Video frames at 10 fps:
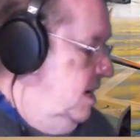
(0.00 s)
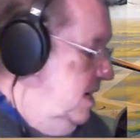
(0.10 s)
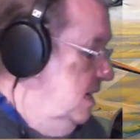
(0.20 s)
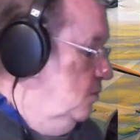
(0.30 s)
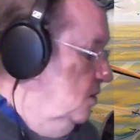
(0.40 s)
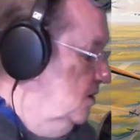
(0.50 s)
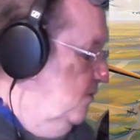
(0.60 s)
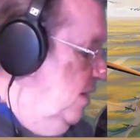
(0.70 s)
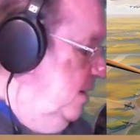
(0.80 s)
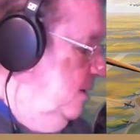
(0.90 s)
It was
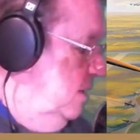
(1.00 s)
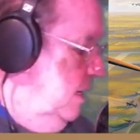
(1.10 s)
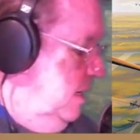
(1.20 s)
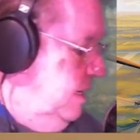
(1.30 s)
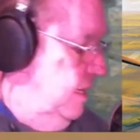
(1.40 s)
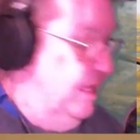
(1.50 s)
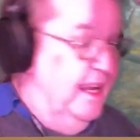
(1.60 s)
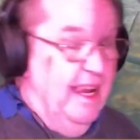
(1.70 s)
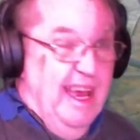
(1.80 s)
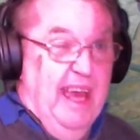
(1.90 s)
fun. And
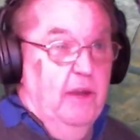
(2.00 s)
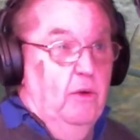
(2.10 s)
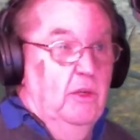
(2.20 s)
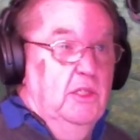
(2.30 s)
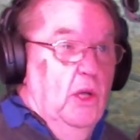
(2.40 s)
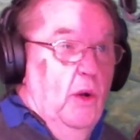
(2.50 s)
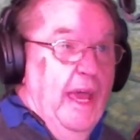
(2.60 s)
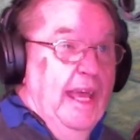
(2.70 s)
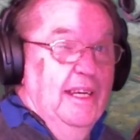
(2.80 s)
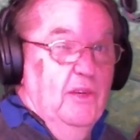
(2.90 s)
then I had also
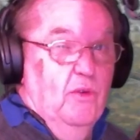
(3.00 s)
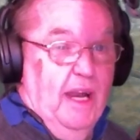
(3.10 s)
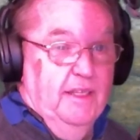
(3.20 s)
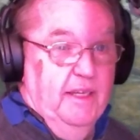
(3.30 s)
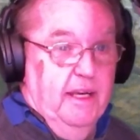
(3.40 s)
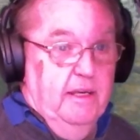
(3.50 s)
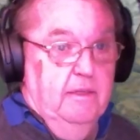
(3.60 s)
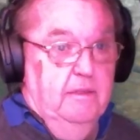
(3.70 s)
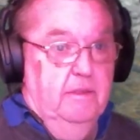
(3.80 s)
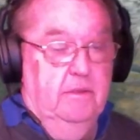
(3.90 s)
El Grande.
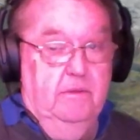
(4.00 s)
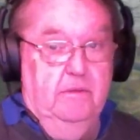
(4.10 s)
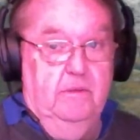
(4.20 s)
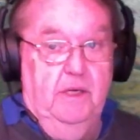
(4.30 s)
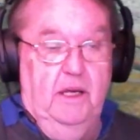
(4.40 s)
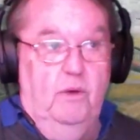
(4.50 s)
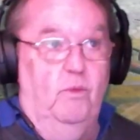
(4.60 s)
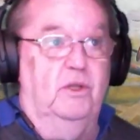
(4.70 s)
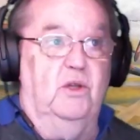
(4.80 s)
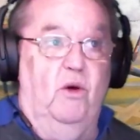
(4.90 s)

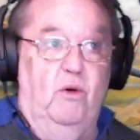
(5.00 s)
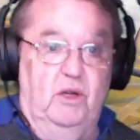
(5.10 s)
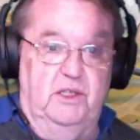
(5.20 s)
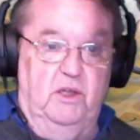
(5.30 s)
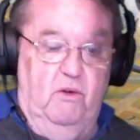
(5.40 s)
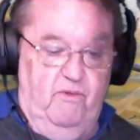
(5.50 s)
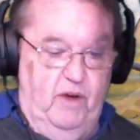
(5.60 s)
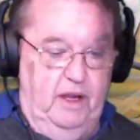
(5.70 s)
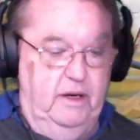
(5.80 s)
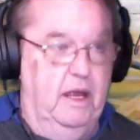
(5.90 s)
Was also
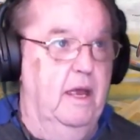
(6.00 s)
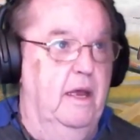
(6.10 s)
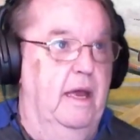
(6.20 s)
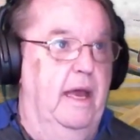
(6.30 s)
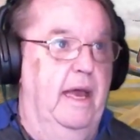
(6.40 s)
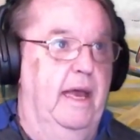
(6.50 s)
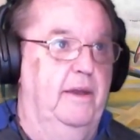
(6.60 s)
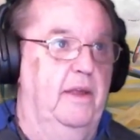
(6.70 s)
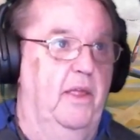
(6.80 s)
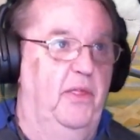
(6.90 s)
fun.
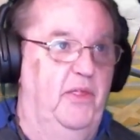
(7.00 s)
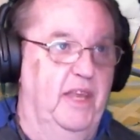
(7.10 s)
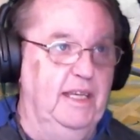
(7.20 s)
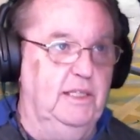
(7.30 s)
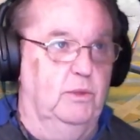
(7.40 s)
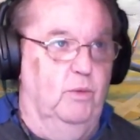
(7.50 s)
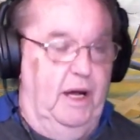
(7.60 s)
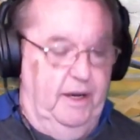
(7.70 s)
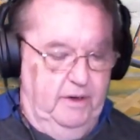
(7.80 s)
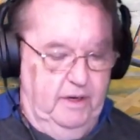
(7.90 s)
And this
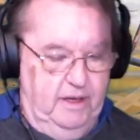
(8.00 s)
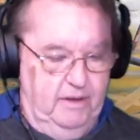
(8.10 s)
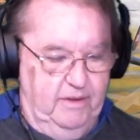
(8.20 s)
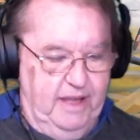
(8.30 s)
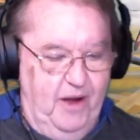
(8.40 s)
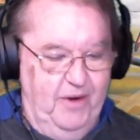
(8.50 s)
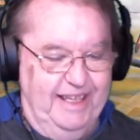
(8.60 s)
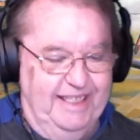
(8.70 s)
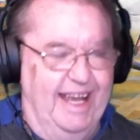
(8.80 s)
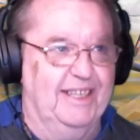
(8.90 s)
one, there
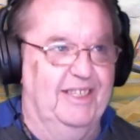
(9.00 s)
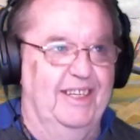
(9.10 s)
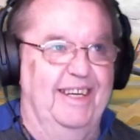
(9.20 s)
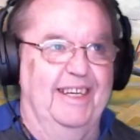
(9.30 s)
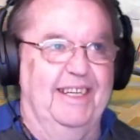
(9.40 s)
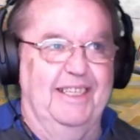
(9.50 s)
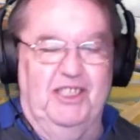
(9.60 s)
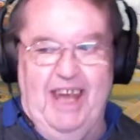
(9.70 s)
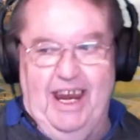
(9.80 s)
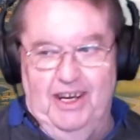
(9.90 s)
is actually a little
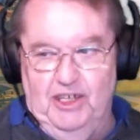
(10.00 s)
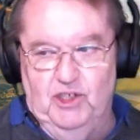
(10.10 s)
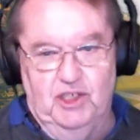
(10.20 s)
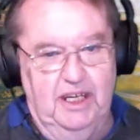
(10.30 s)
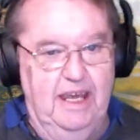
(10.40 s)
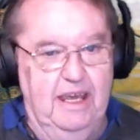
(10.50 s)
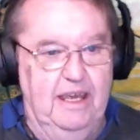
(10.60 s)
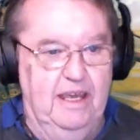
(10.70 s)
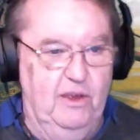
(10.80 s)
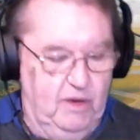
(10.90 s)
challenge.
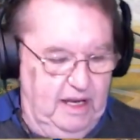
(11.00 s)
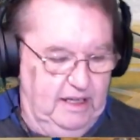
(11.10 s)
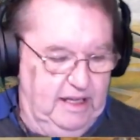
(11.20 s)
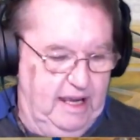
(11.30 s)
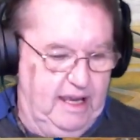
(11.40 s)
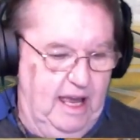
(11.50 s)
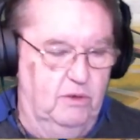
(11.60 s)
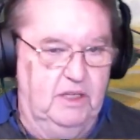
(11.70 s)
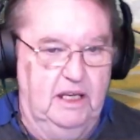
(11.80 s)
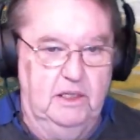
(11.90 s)
You can take
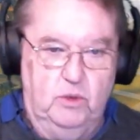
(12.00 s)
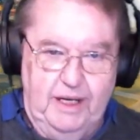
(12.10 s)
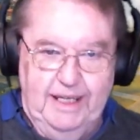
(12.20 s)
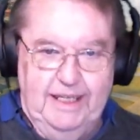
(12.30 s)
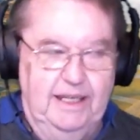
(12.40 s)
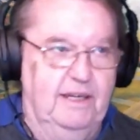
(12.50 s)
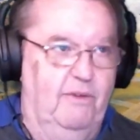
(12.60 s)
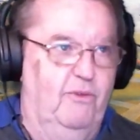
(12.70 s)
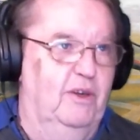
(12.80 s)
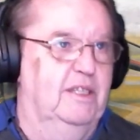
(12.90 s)
out 20
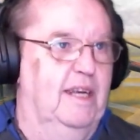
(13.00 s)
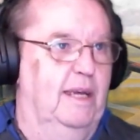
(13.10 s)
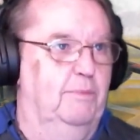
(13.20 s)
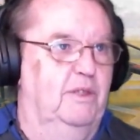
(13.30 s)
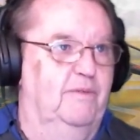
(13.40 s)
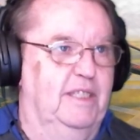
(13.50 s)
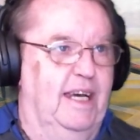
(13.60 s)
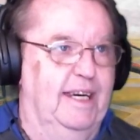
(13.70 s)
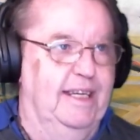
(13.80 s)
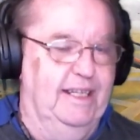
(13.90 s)
different types of
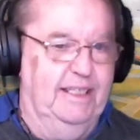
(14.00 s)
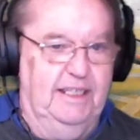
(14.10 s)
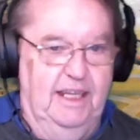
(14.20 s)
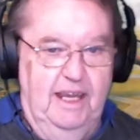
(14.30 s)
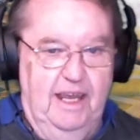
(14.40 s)
tiles